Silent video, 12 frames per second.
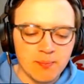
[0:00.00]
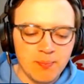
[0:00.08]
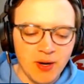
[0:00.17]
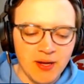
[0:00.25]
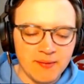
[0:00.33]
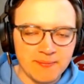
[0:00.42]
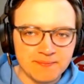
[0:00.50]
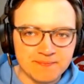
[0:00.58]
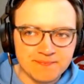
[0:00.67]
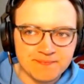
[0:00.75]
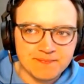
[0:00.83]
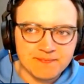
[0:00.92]
But
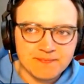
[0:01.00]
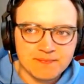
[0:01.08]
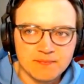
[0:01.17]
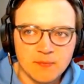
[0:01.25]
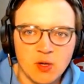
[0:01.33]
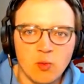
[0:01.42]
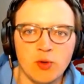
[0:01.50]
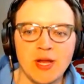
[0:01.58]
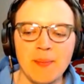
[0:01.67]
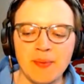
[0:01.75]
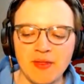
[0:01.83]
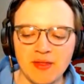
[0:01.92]
it would
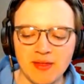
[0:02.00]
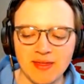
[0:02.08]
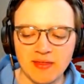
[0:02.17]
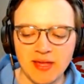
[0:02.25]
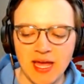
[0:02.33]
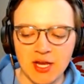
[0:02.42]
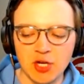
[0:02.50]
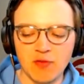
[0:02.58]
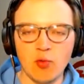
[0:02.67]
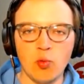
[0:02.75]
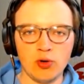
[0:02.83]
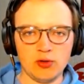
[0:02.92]
not be the end of
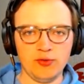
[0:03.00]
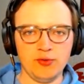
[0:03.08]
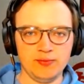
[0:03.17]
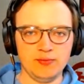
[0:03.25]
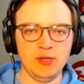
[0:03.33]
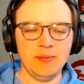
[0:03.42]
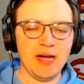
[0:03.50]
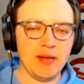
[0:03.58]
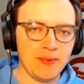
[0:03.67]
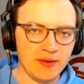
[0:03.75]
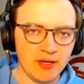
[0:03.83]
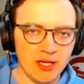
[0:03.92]
the world, in my
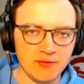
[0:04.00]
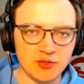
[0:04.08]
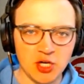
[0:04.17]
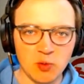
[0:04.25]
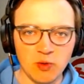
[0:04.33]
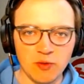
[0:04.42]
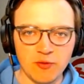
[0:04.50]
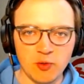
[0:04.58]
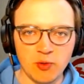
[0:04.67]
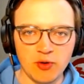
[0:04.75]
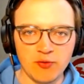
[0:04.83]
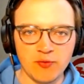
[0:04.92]
opinion, if Jake
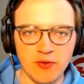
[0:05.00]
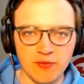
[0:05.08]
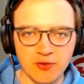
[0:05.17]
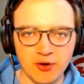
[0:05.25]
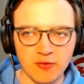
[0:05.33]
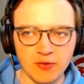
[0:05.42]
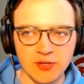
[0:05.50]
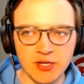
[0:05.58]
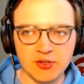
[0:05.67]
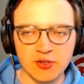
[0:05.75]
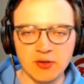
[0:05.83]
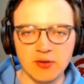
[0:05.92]
Woodford were your fifth starting
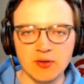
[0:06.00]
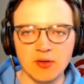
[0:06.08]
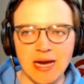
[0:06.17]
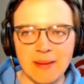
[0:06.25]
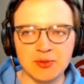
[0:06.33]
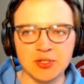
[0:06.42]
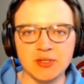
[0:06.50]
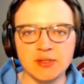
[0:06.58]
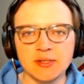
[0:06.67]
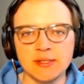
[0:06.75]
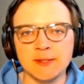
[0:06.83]
rotation option,